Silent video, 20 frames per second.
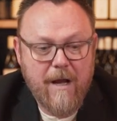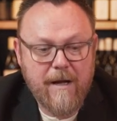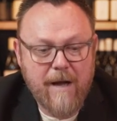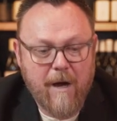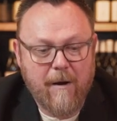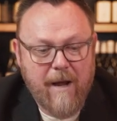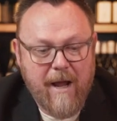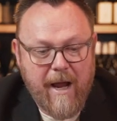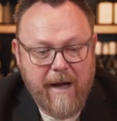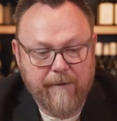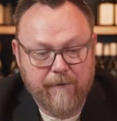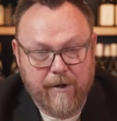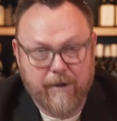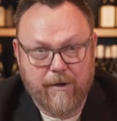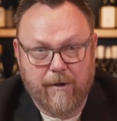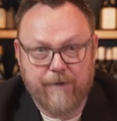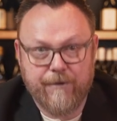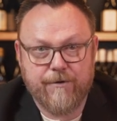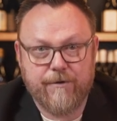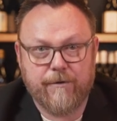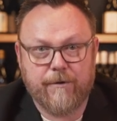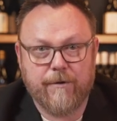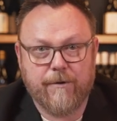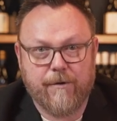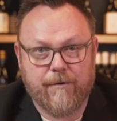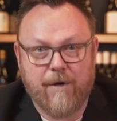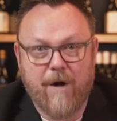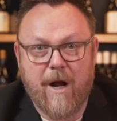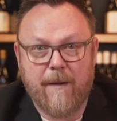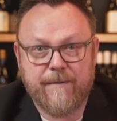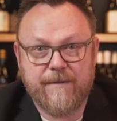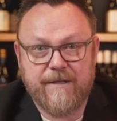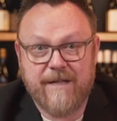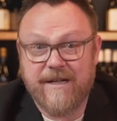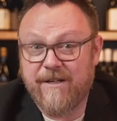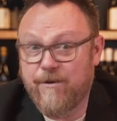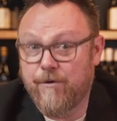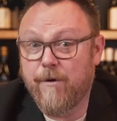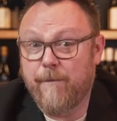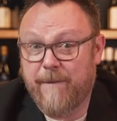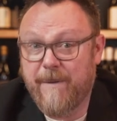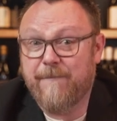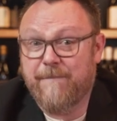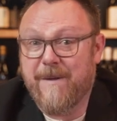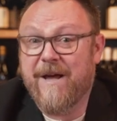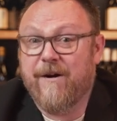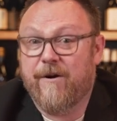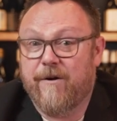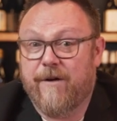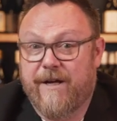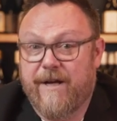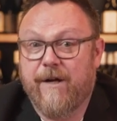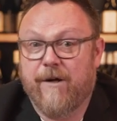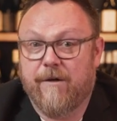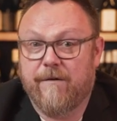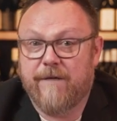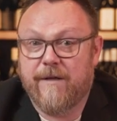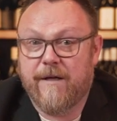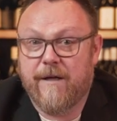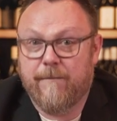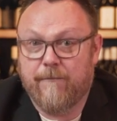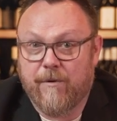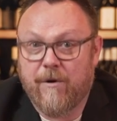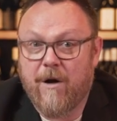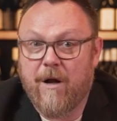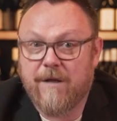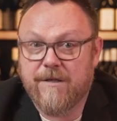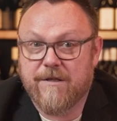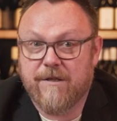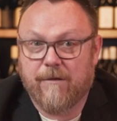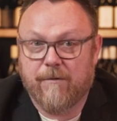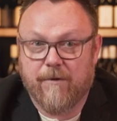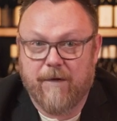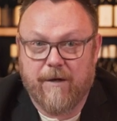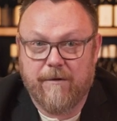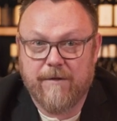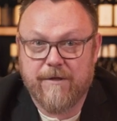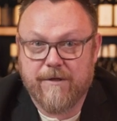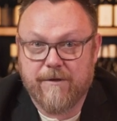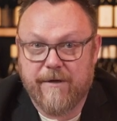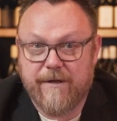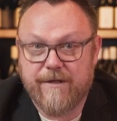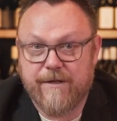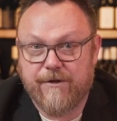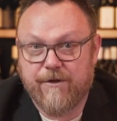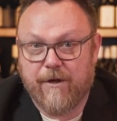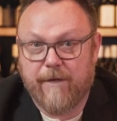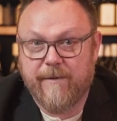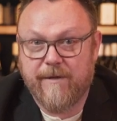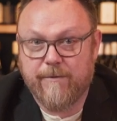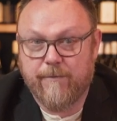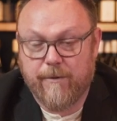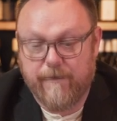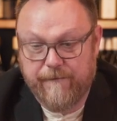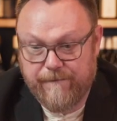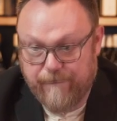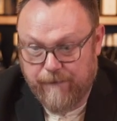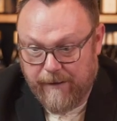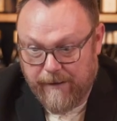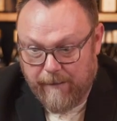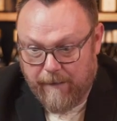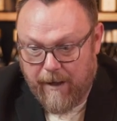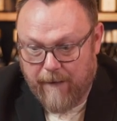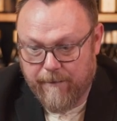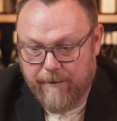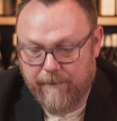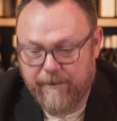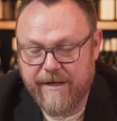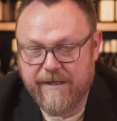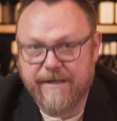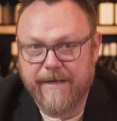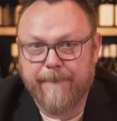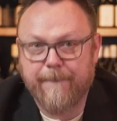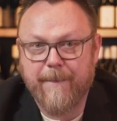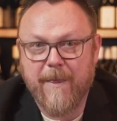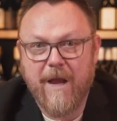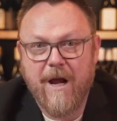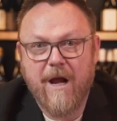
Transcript: Now, agricultural crops did do a bit better here than in Barossa, where all those crazy Germans were fooling around with Riesling.